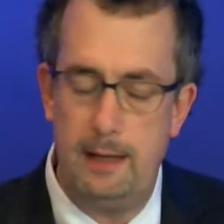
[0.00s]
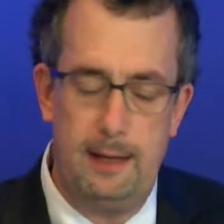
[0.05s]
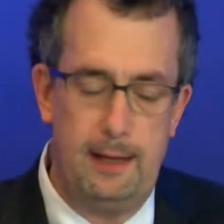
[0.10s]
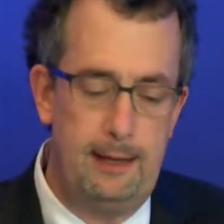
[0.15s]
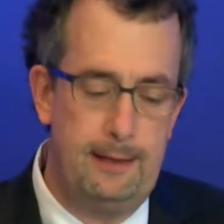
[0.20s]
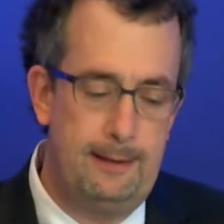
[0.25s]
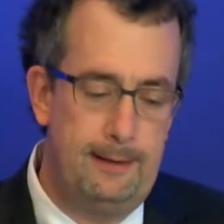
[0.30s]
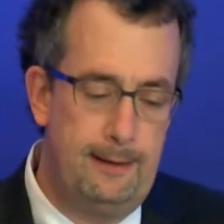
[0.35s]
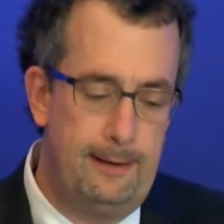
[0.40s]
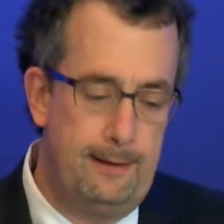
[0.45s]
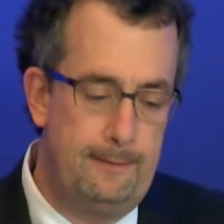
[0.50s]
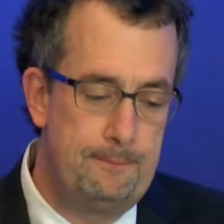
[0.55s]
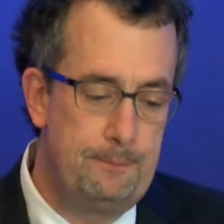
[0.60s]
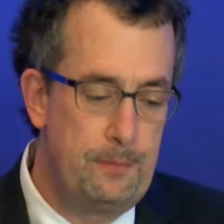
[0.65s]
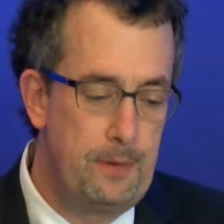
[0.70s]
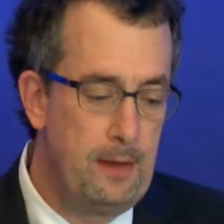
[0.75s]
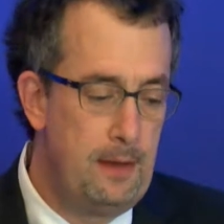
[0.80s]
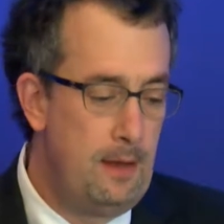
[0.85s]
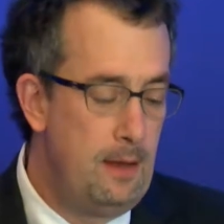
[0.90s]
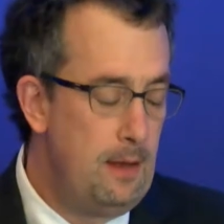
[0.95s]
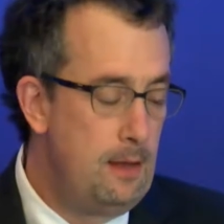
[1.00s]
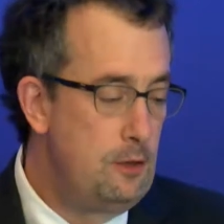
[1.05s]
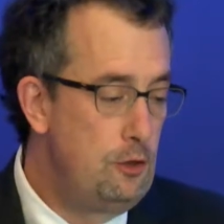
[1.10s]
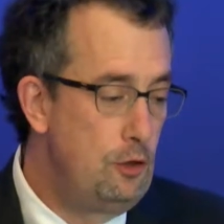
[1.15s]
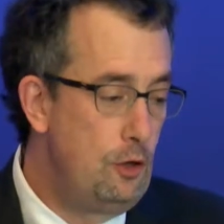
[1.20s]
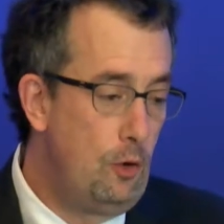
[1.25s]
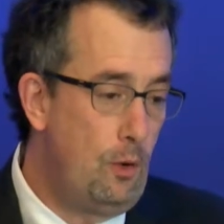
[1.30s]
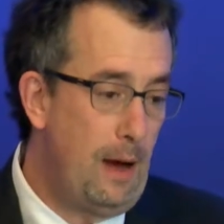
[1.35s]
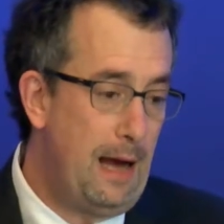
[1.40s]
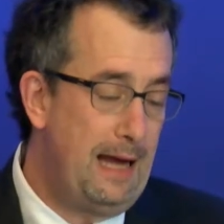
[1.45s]
And,
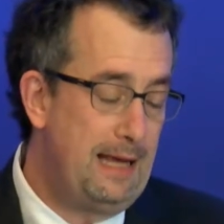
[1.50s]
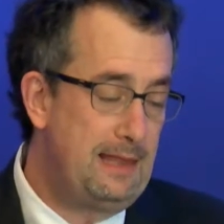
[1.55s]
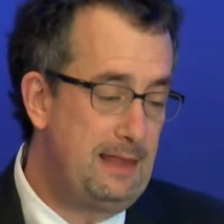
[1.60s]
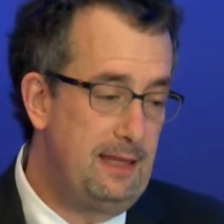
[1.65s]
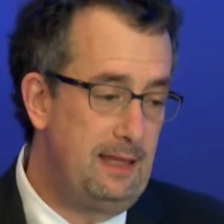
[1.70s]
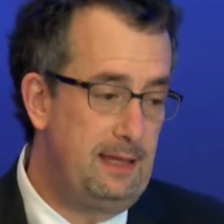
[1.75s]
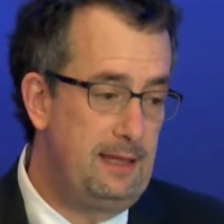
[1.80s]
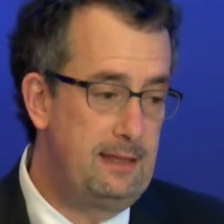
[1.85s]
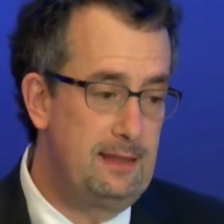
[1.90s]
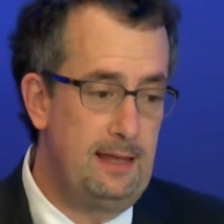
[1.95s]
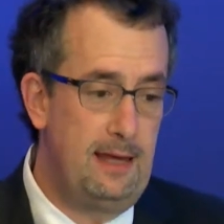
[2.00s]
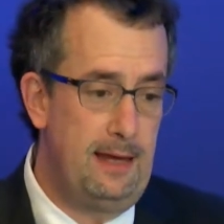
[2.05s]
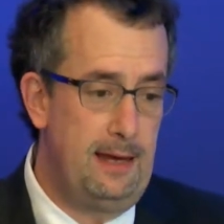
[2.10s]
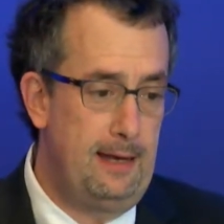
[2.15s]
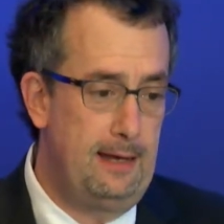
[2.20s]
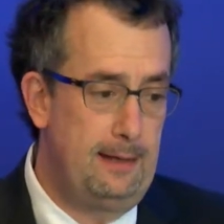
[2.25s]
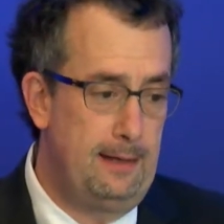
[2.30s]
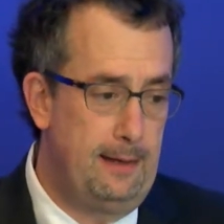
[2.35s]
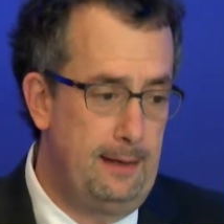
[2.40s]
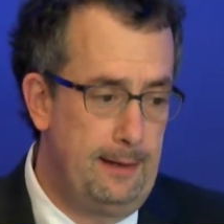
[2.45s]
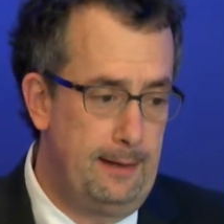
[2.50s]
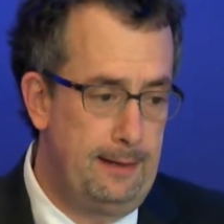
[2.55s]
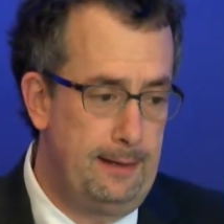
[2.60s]
you know, I think that